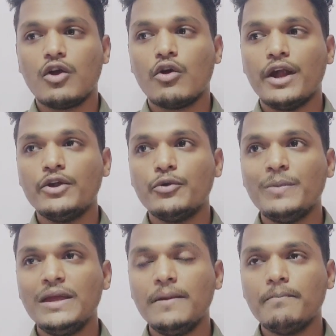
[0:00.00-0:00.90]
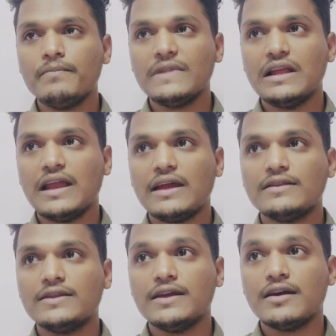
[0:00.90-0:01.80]
According to me,
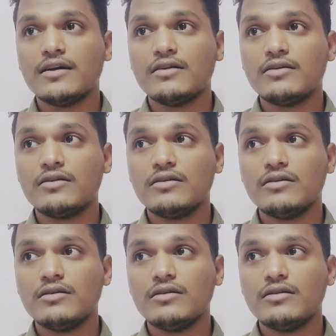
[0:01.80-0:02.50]
like there are